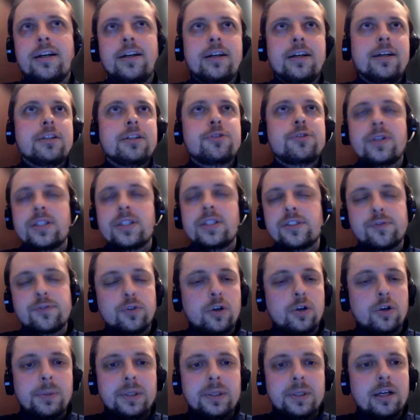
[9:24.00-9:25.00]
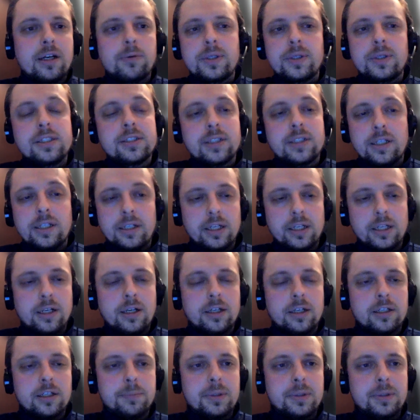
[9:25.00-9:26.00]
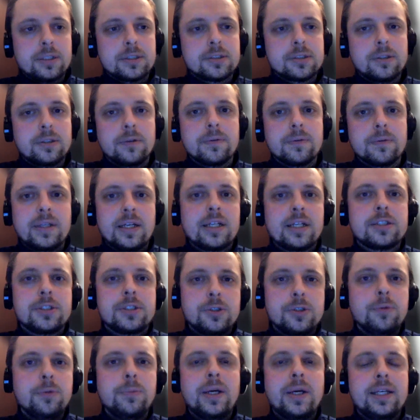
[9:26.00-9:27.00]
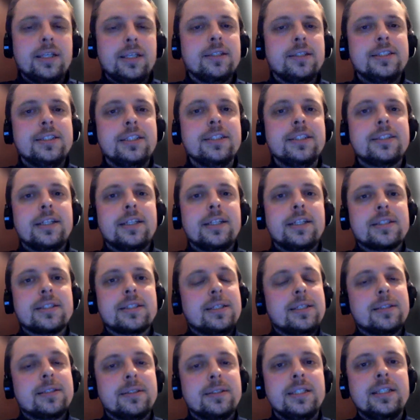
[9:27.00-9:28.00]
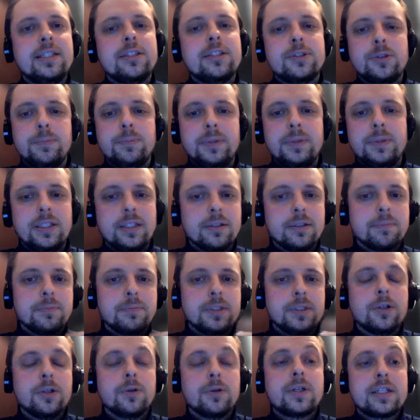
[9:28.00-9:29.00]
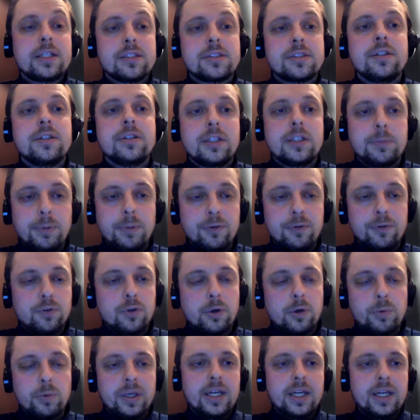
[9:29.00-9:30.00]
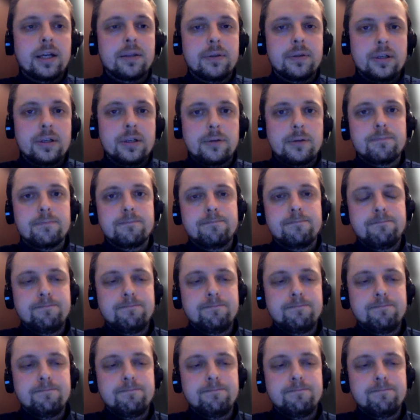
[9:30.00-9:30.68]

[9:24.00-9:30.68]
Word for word: uh, transforming our entire economy. So there are too many details that need to be you know considered before we get there.